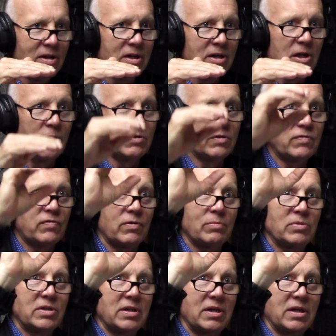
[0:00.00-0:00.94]
goes
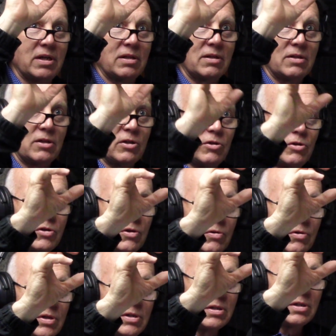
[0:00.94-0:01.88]
from seeing the
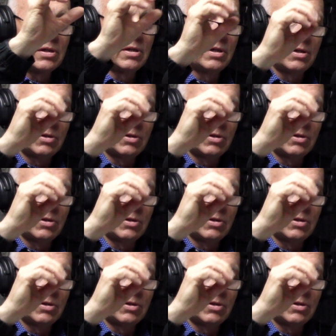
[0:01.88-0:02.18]
Eucharist